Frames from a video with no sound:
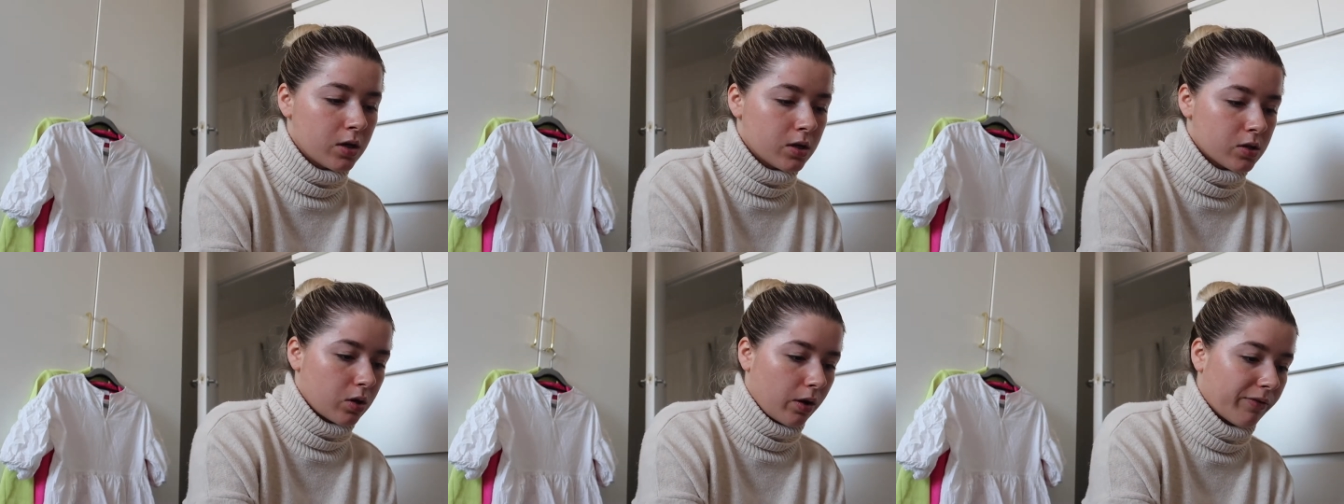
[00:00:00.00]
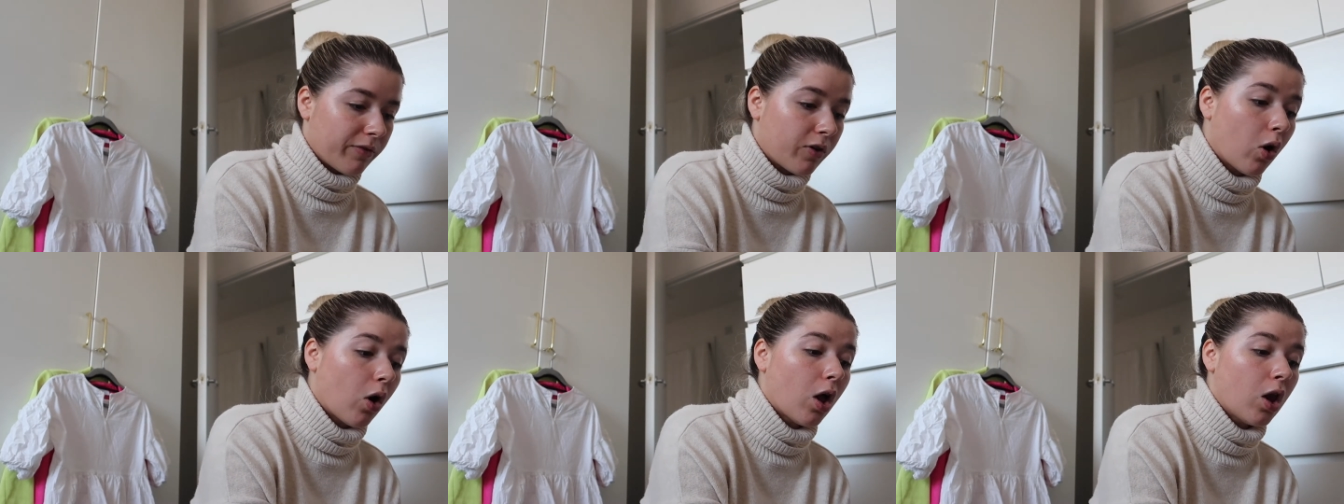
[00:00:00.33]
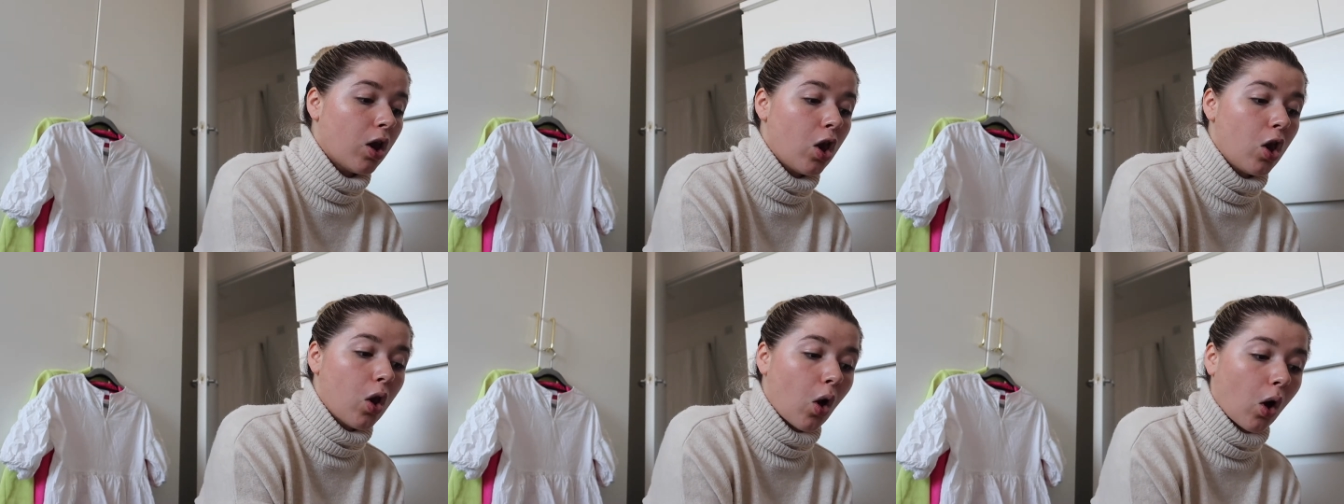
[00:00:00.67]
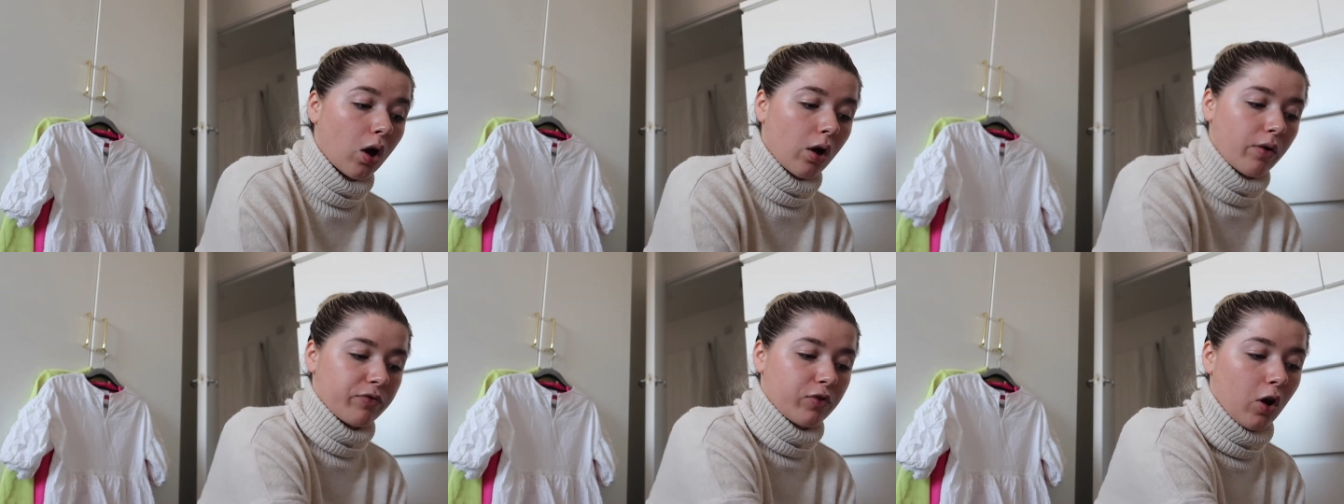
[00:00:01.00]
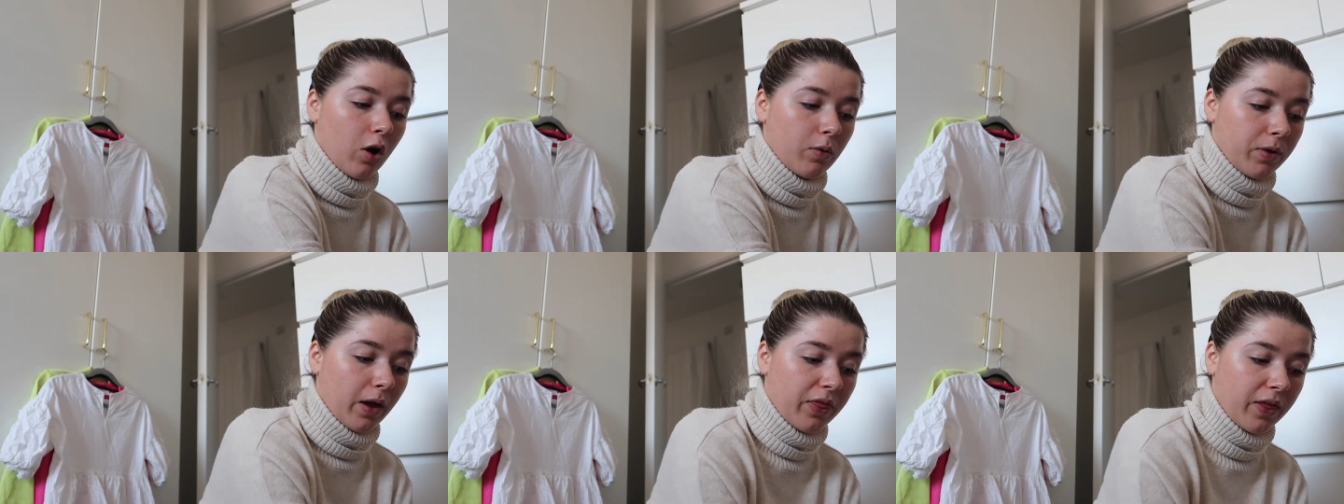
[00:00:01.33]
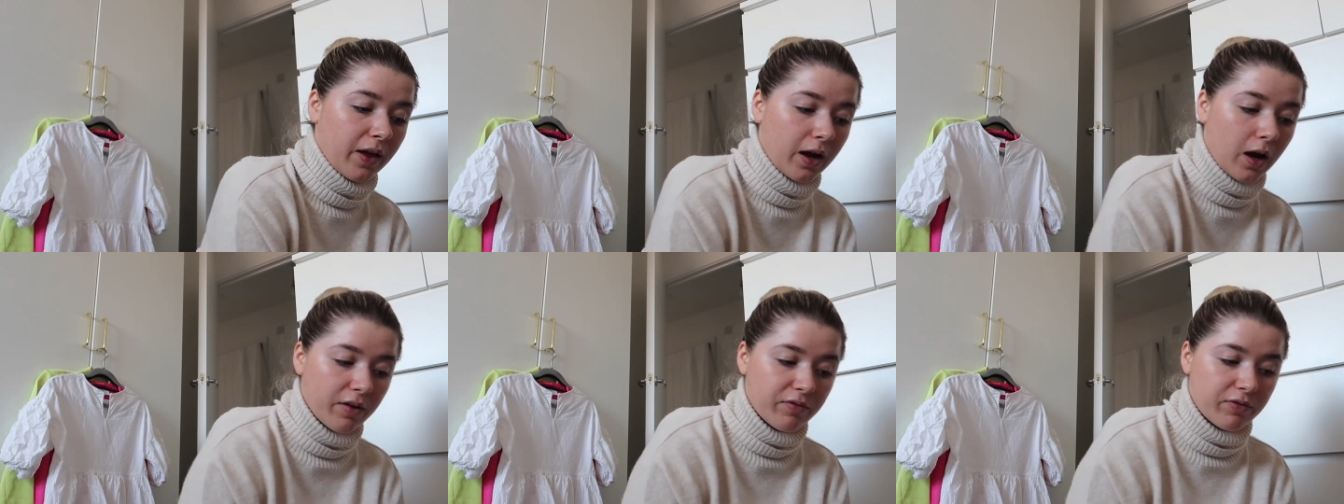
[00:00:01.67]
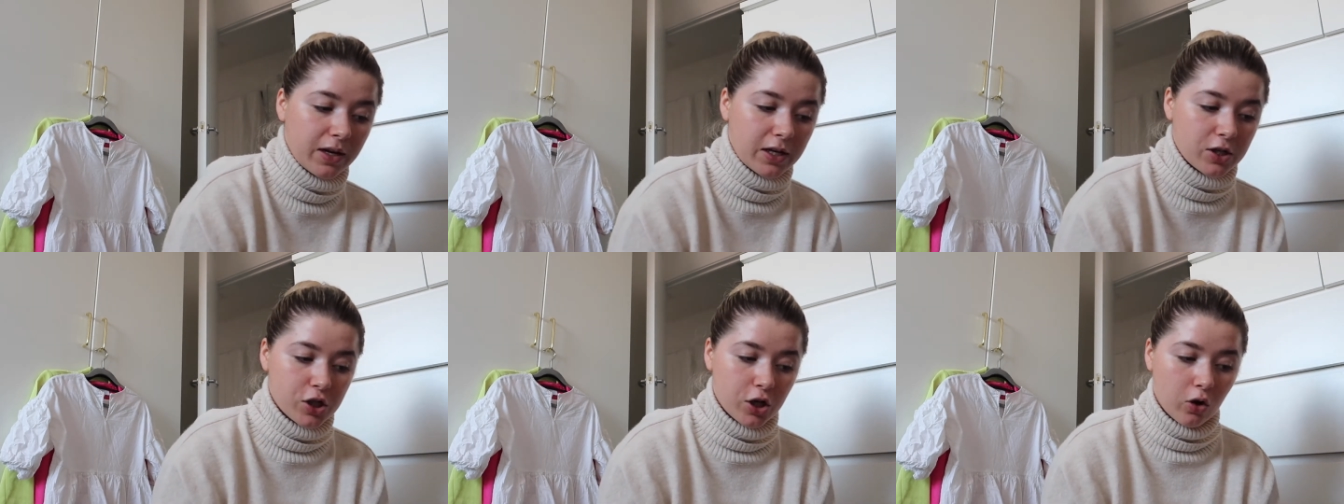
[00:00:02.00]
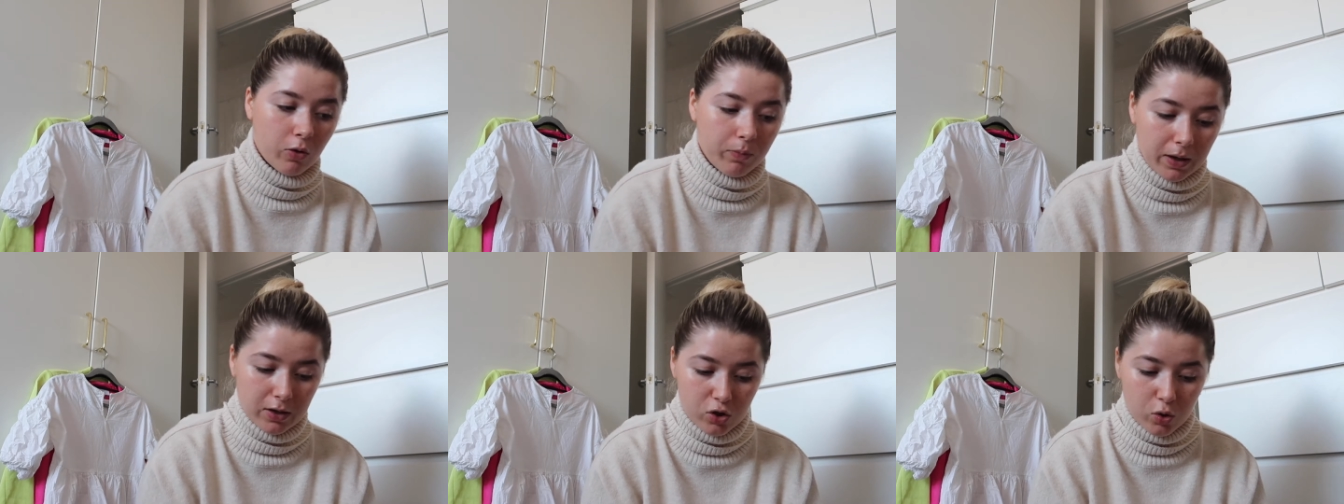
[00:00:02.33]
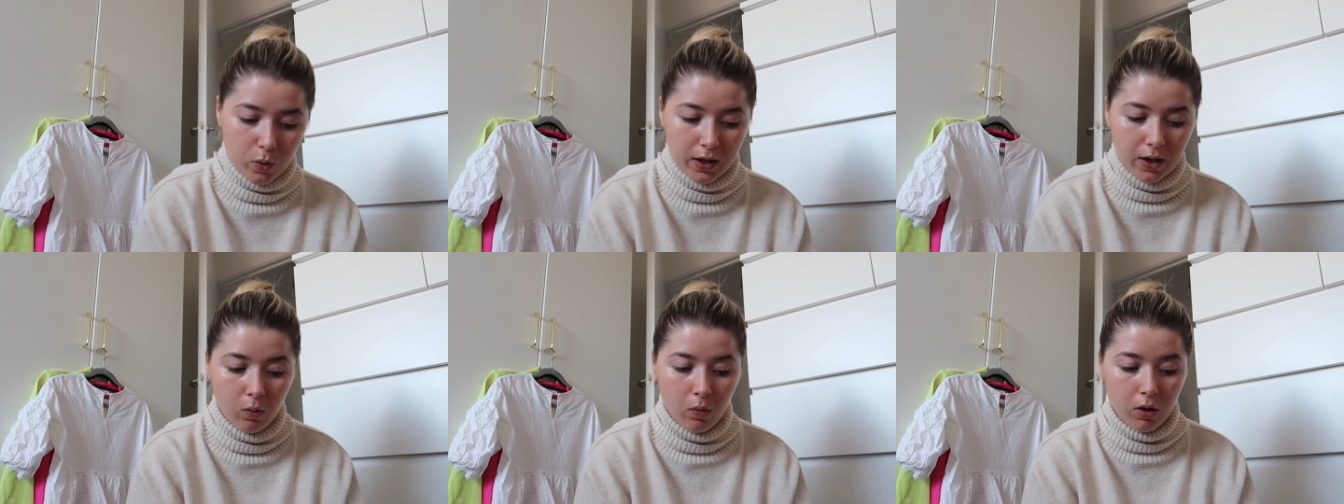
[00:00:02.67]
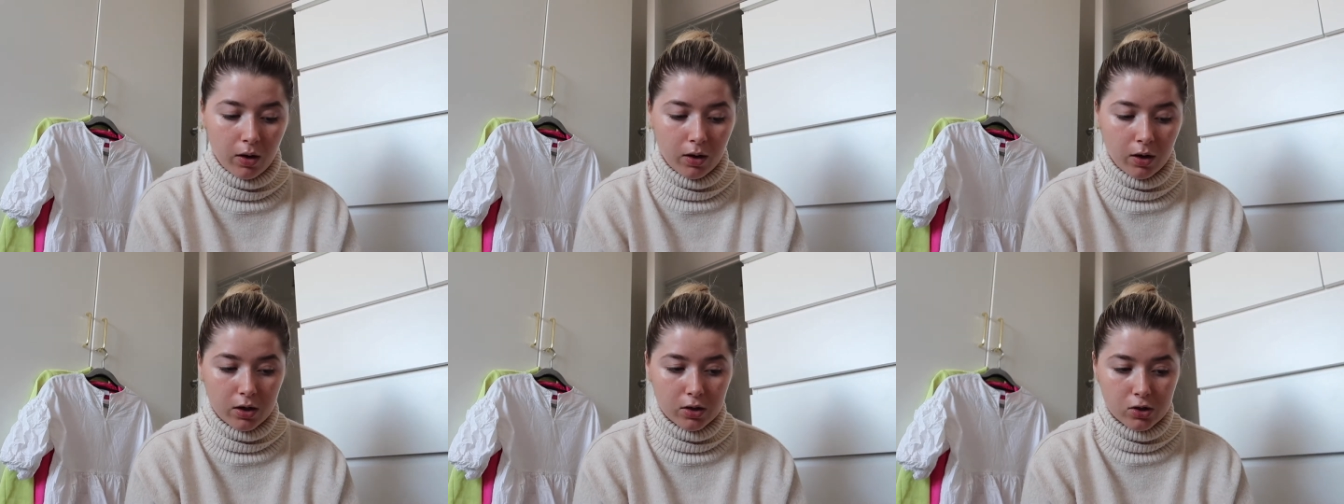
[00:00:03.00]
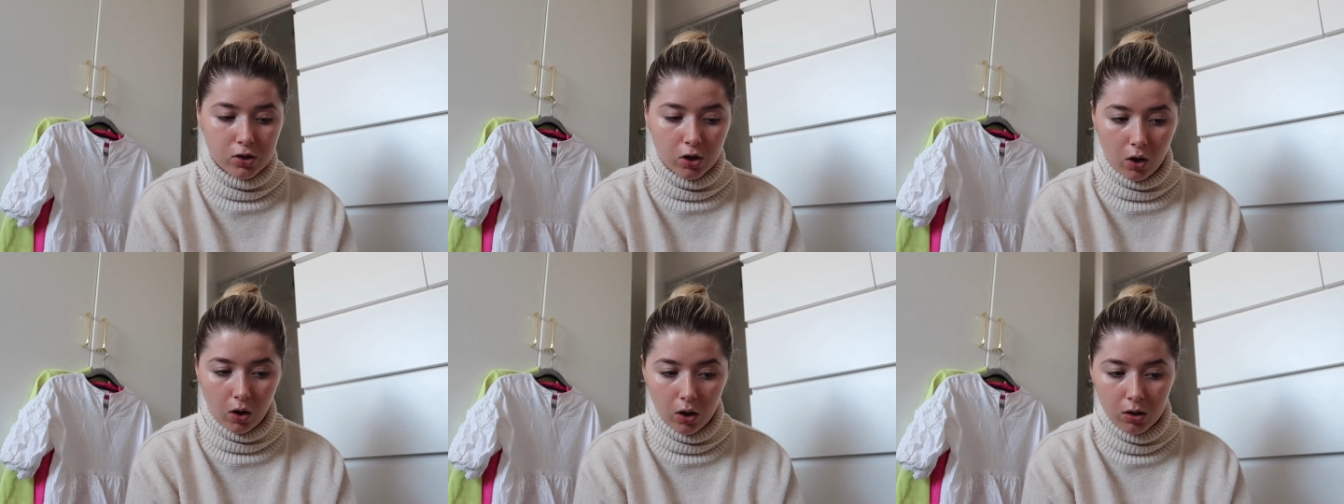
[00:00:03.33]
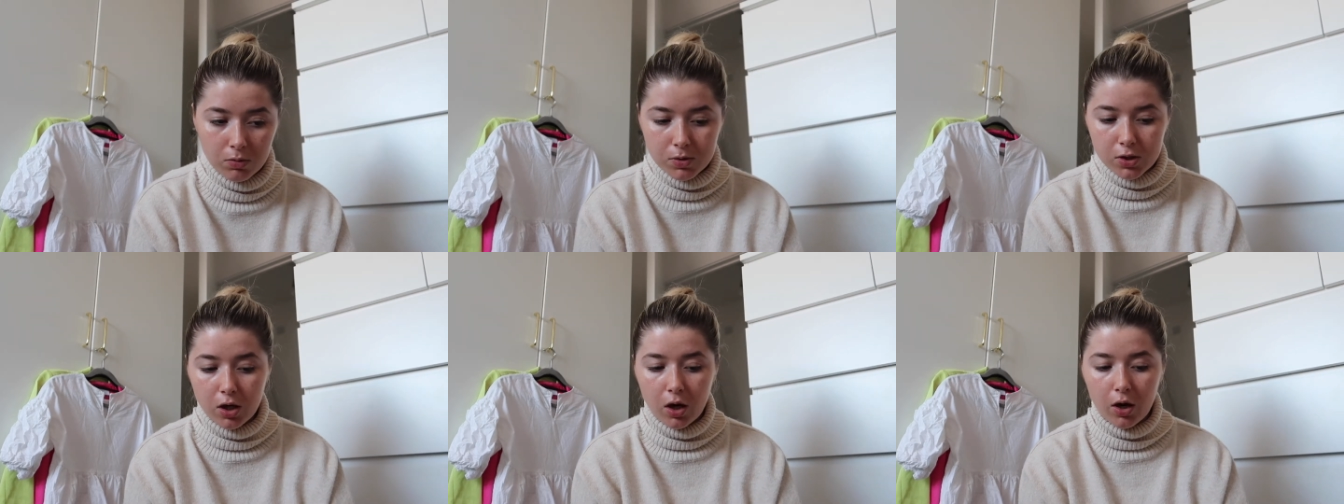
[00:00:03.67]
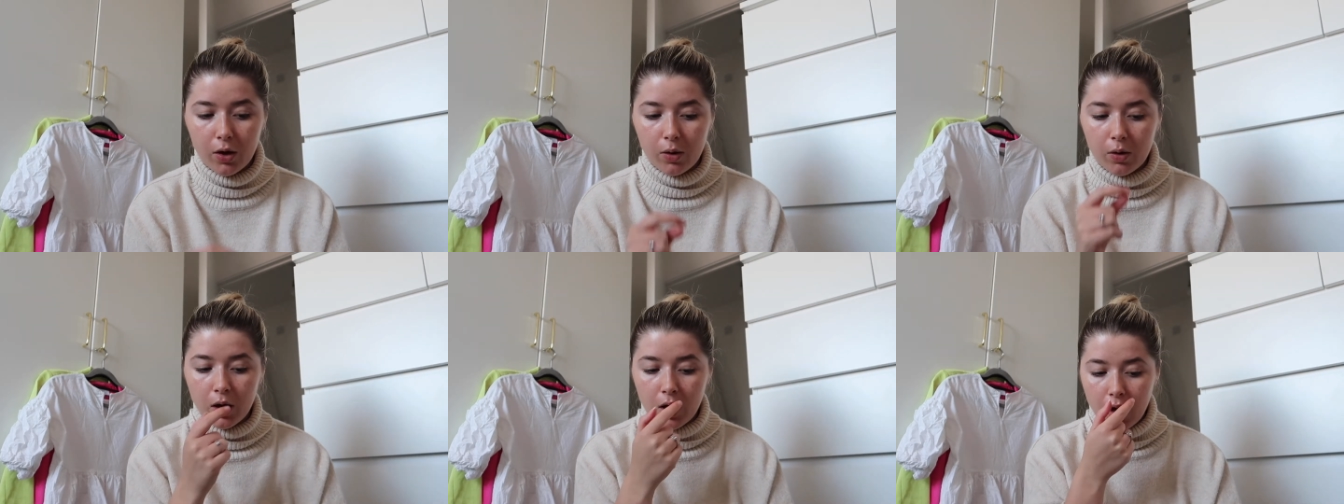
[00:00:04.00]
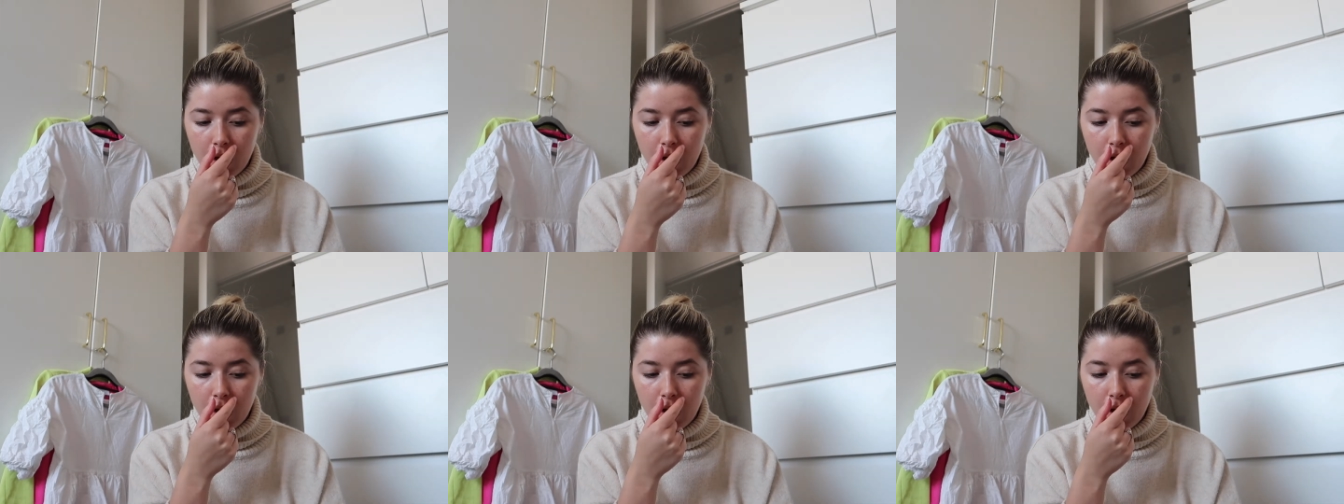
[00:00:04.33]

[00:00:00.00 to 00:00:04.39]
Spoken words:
So I've got a lot of tops. I think I've literally got about 21 tops, so